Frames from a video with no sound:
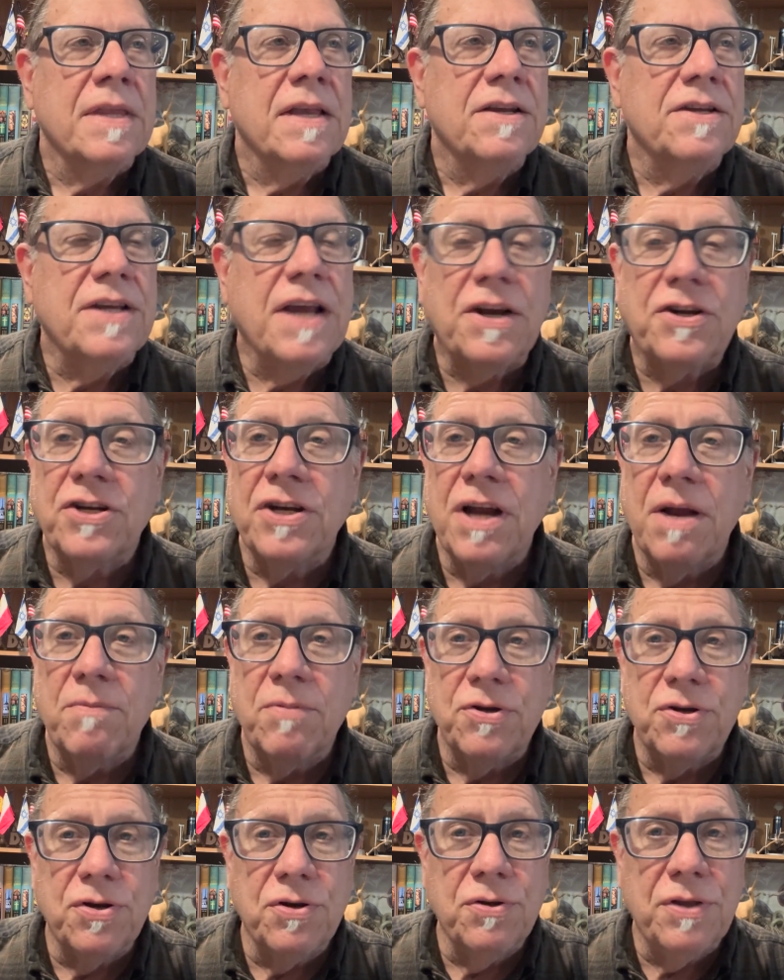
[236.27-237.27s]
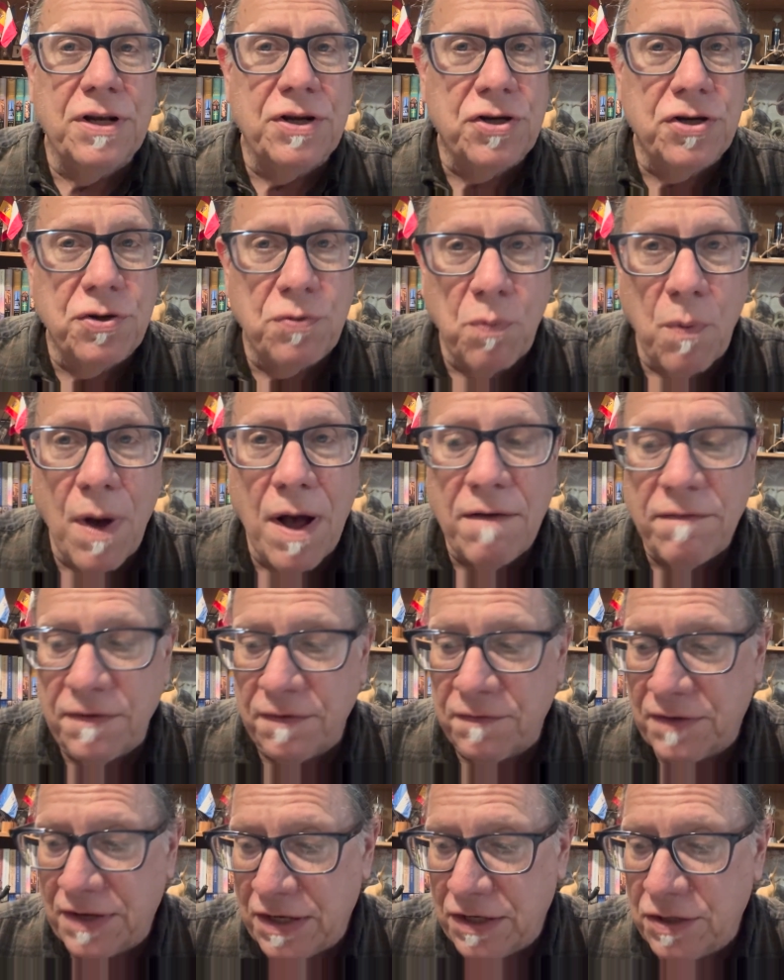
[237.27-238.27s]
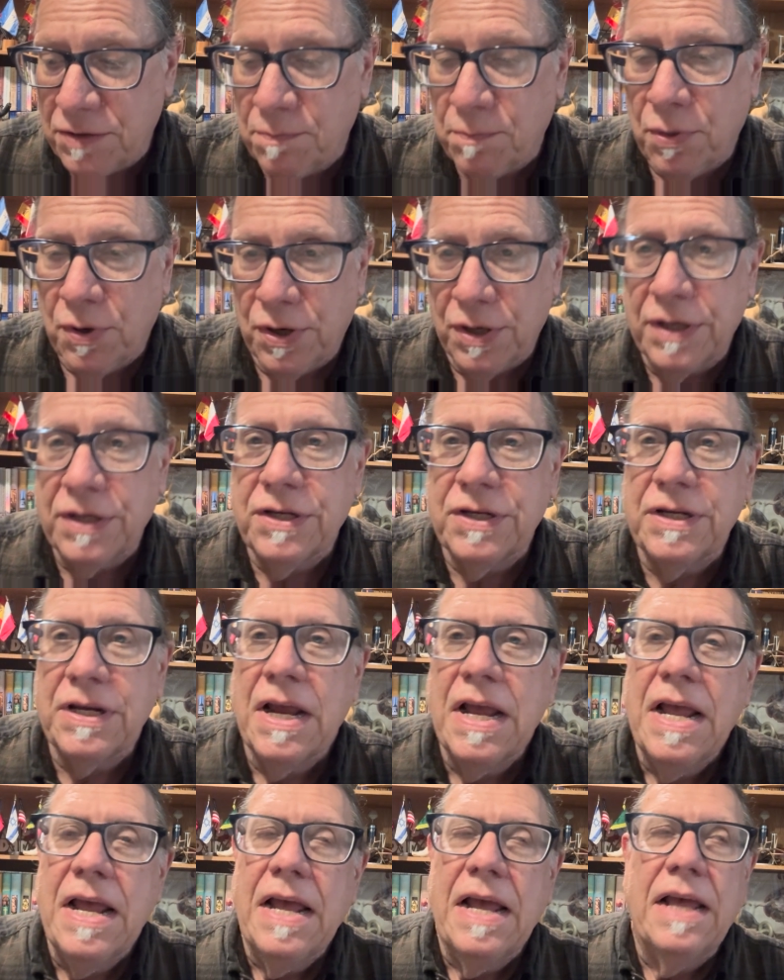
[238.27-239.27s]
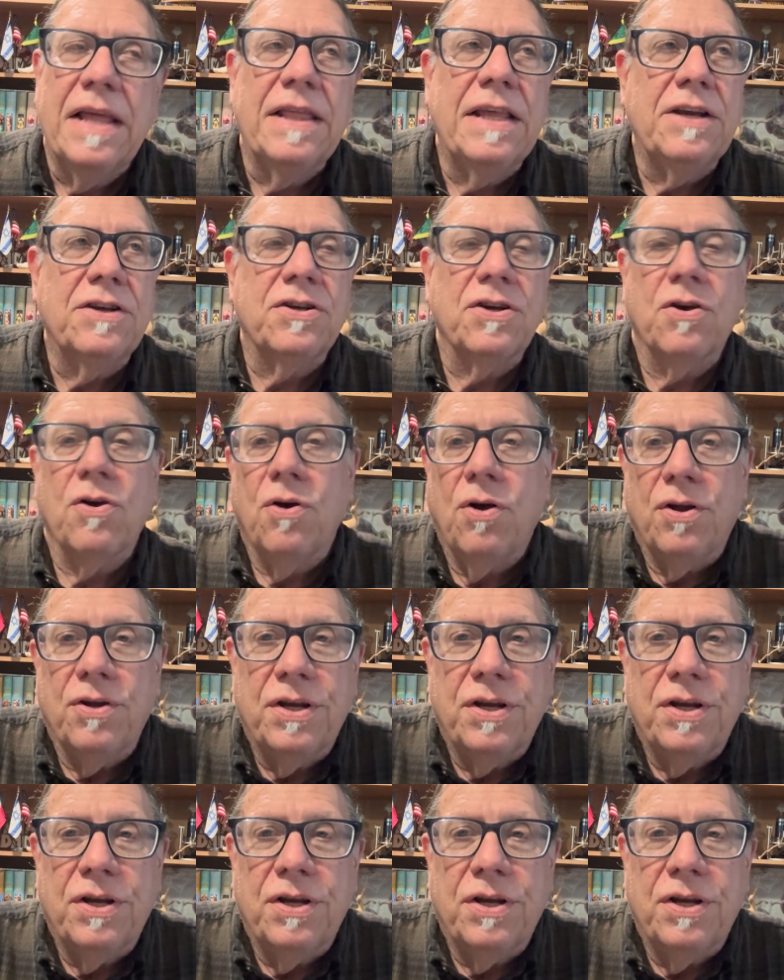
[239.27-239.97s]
Section number 2, there's 12 of these books, and these are called